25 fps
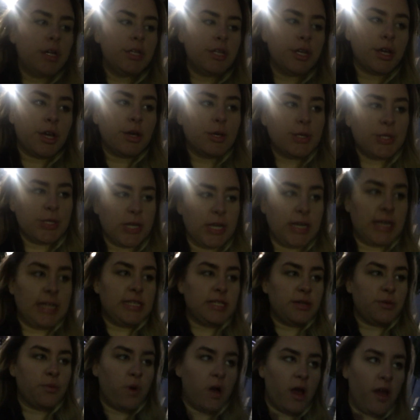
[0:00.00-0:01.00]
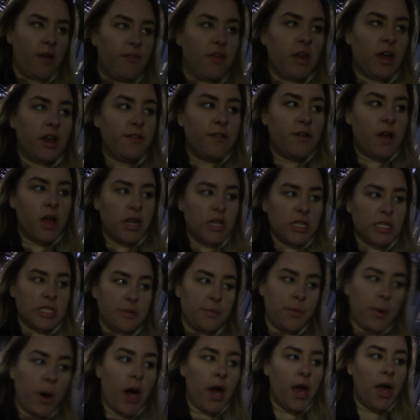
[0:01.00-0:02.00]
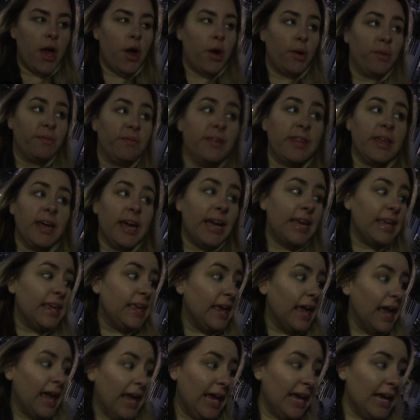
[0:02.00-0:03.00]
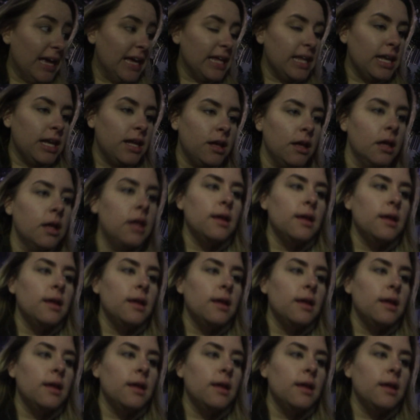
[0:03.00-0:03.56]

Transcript: to go study somewhere. I've got to find a spot. Hopefully I can.